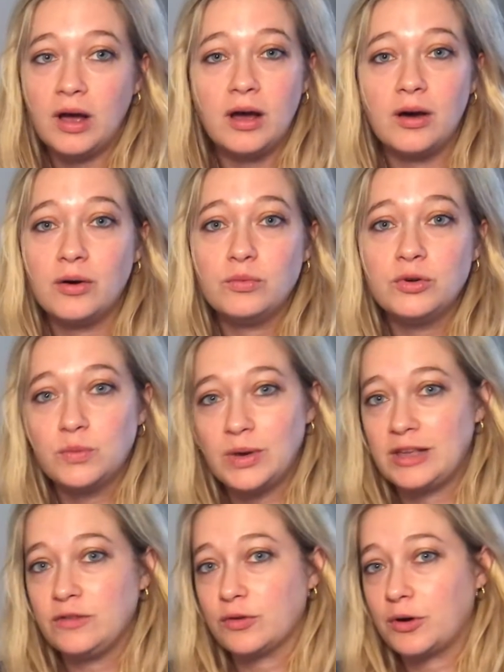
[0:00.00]
a
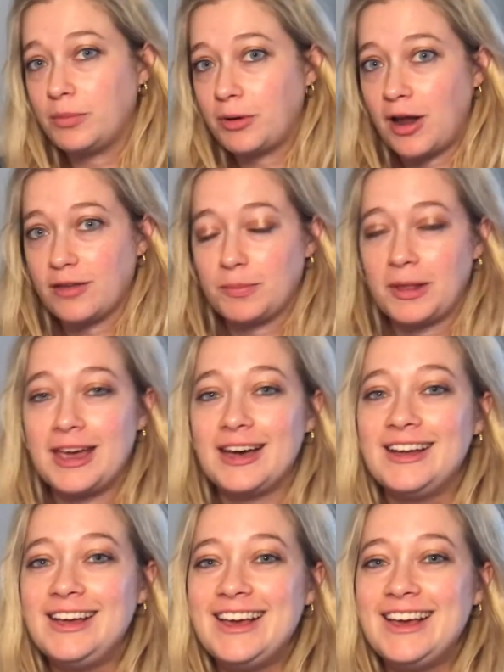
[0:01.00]
woodwind or a brass player,